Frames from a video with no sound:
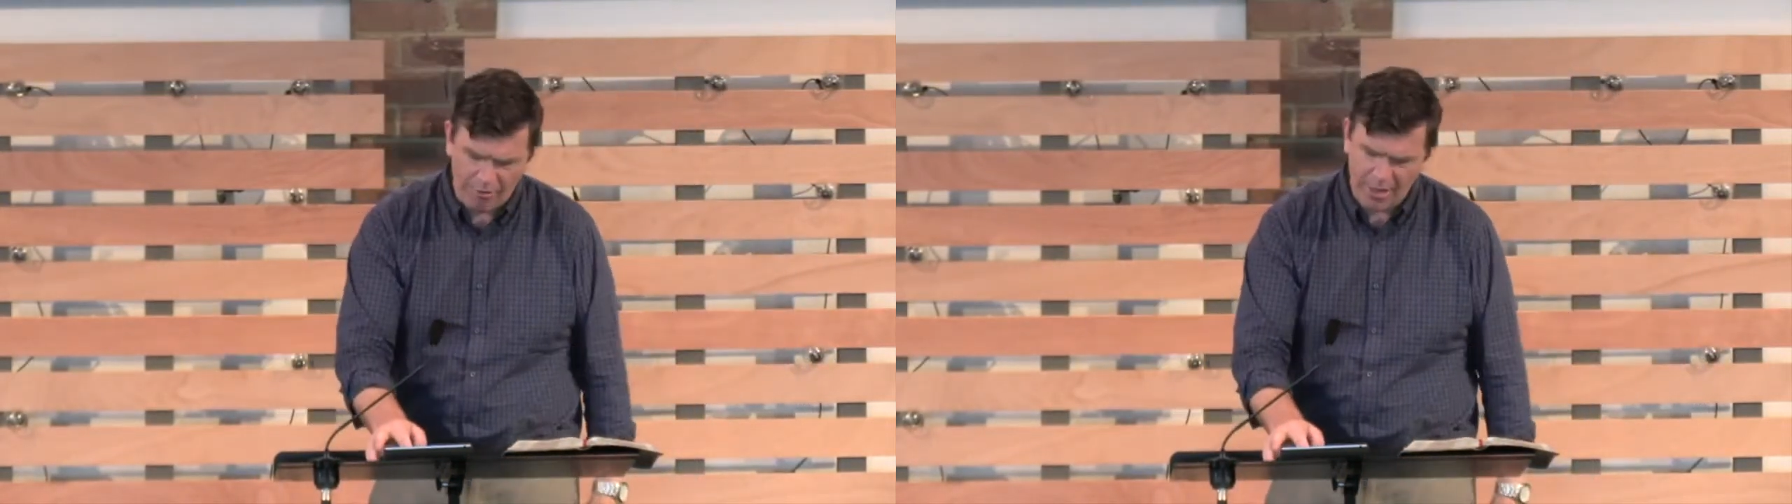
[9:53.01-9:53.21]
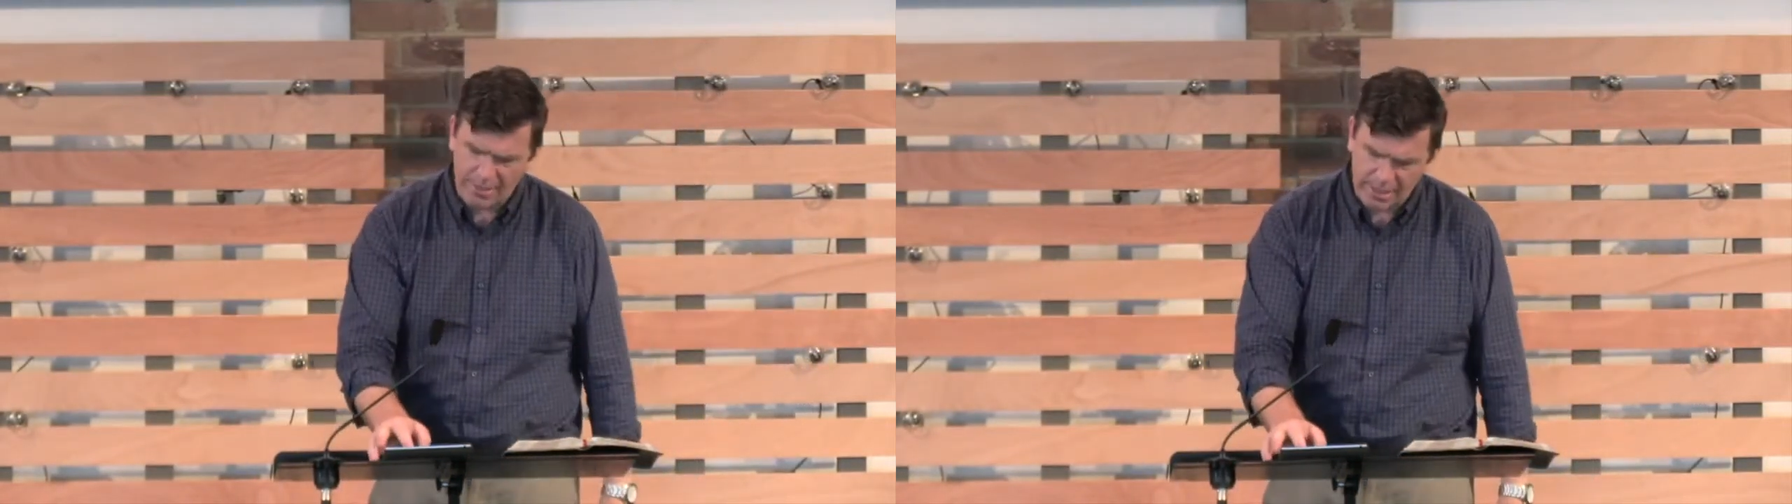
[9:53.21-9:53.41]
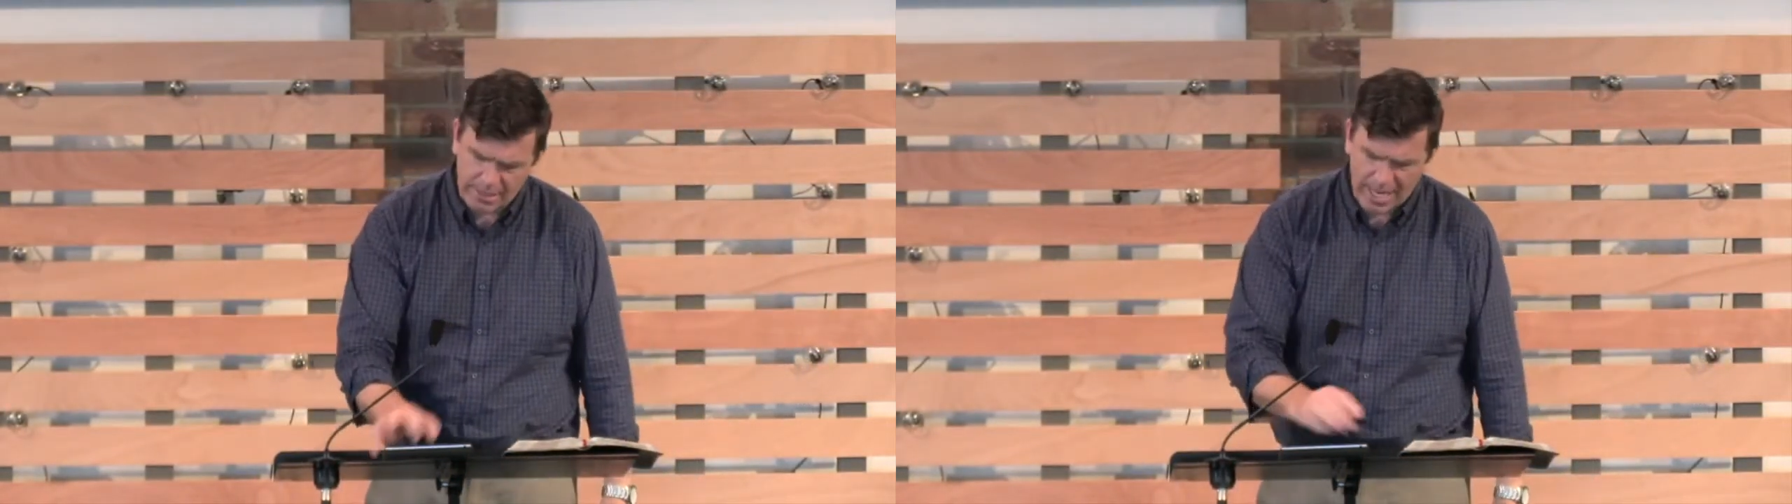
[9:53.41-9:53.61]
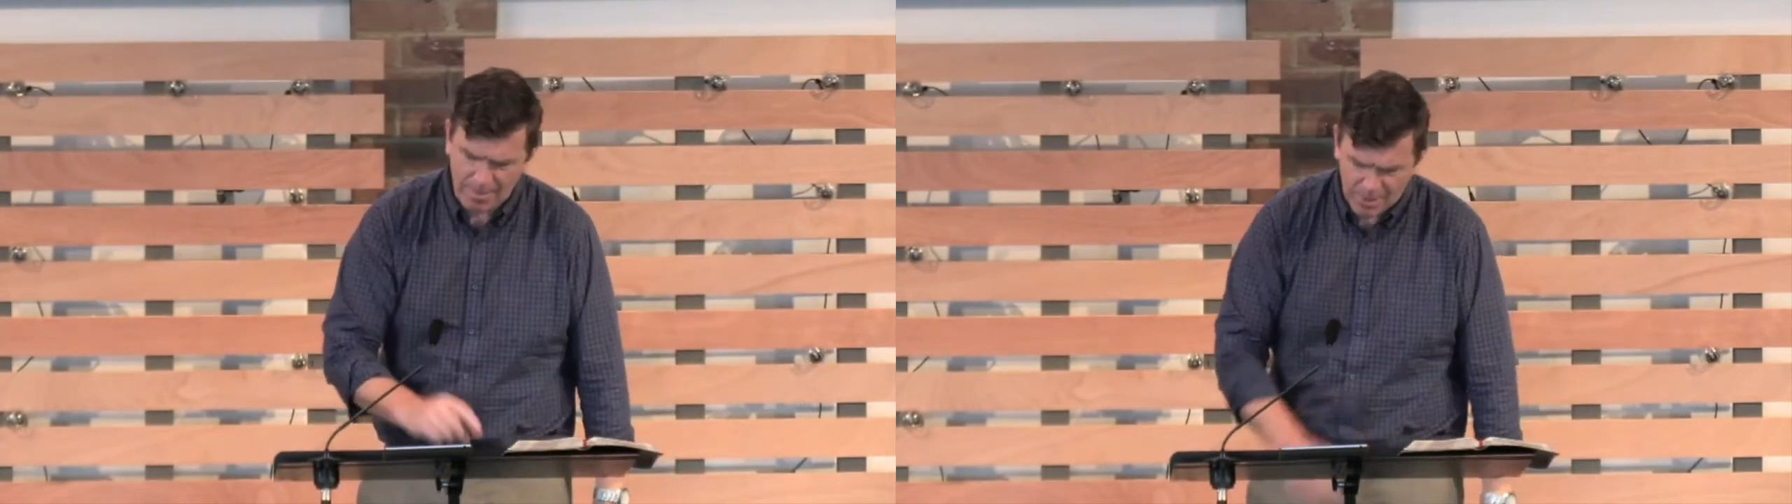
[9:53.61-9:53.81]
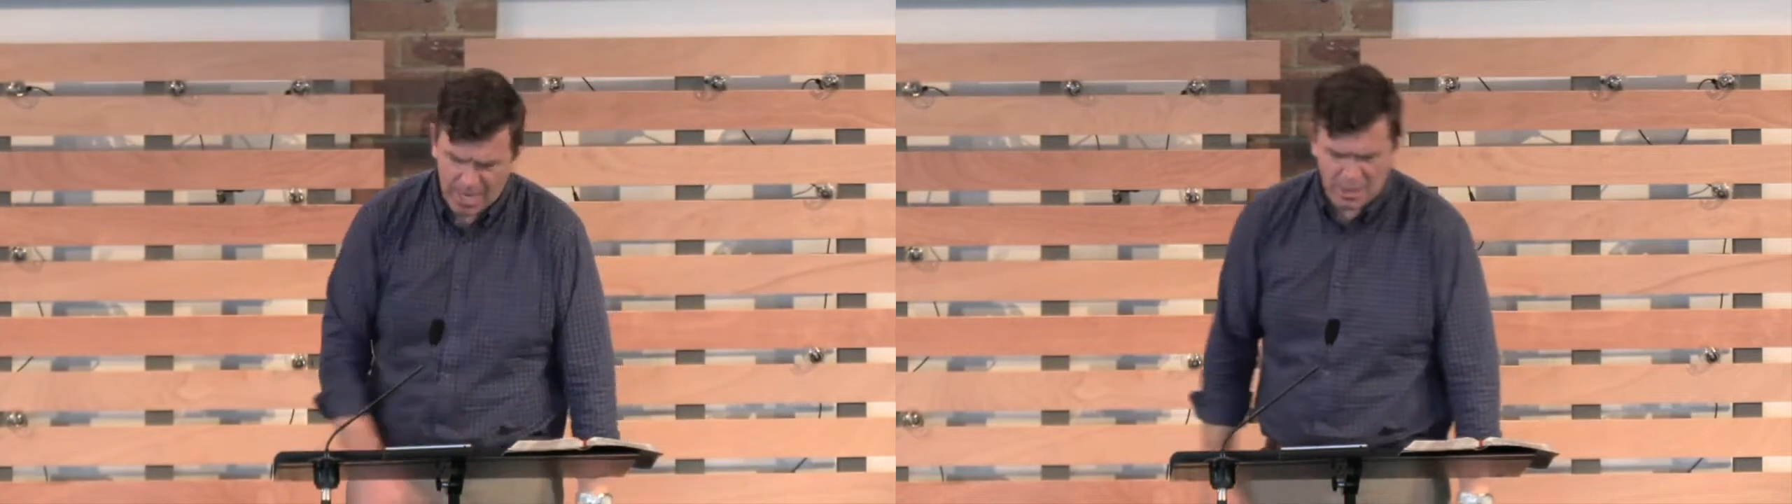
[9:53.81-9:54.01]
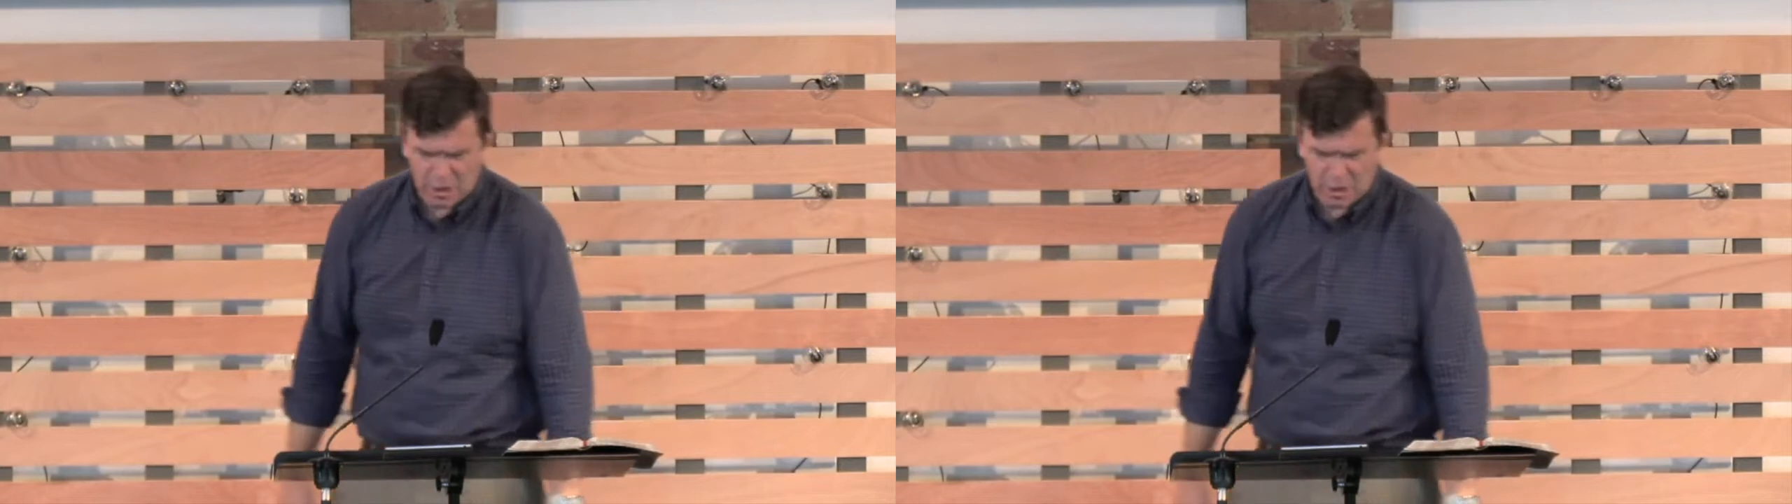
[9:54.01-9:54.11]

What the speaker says: There's this temptation